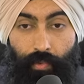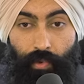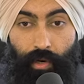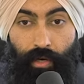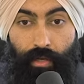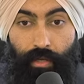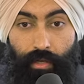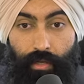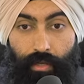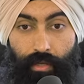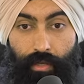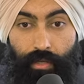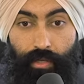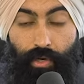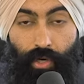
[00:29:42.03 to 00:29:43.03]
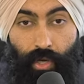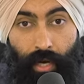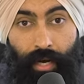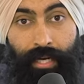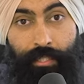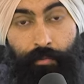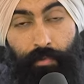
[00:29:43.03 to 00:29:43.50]
well, your
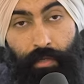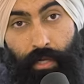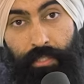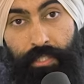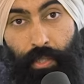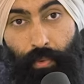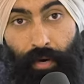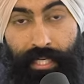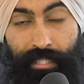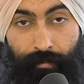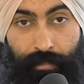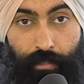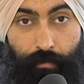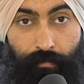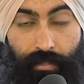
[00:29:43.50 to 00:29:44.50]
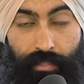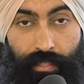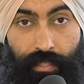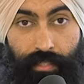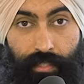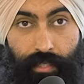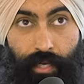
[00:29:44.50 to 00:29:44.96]
cost will also rise by two
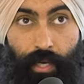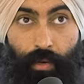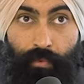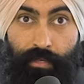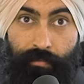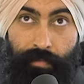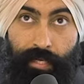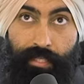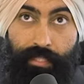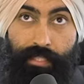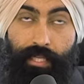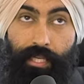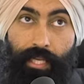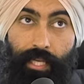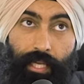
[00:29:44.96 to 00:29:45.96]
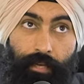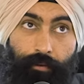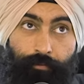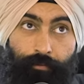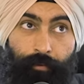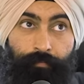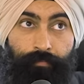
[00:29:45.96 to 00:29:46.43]
percent, which means
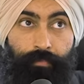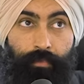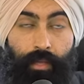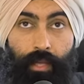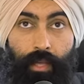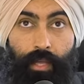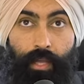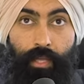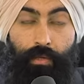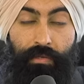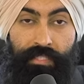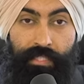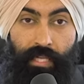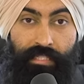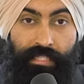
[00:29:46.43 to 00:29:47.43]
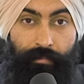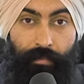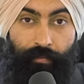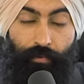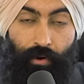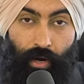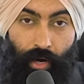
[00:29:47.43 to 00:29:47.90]
if You sell
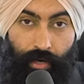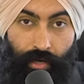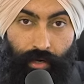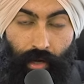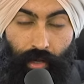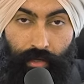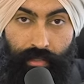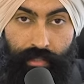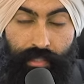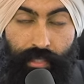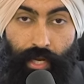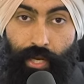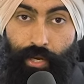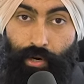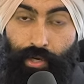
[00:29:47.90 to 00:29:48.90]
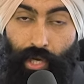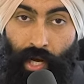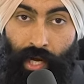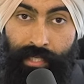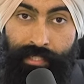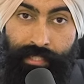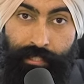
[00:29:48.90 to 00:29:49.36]
something for one hundred dollars. Your
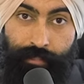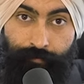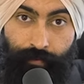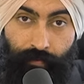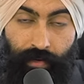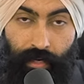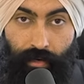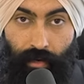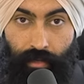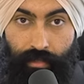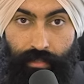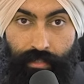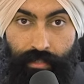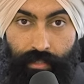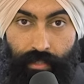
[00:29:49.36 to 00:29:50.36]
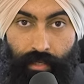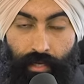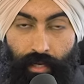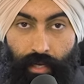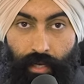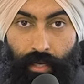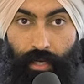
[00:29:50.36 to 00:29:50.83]
cost is fifty dollars.
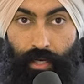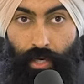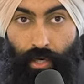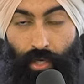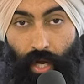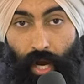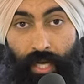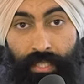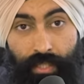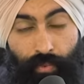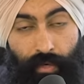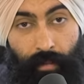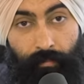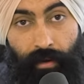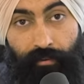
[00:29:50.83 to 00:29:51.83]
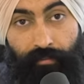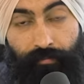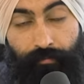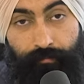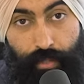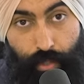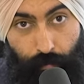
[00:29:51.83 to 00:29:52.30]
Your cost went up by
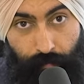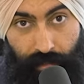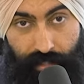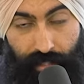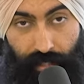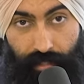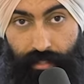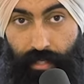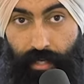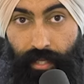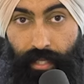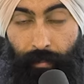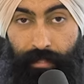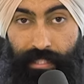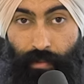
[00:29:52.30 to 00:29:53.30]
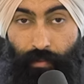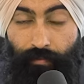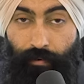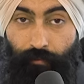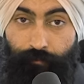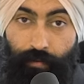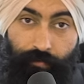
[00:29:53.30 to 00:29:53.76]
two percent. That means it went
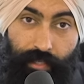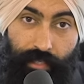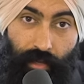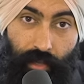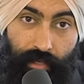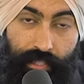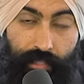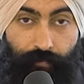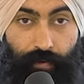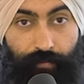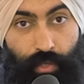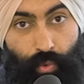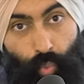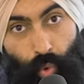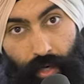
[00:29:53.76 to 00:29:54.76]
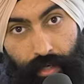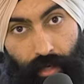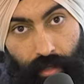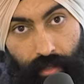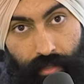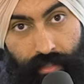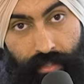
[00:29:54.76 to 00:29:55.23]
from fifty dollars to fifty-one
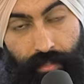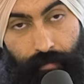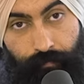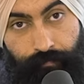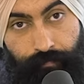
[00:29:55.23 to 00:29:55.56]
dollars.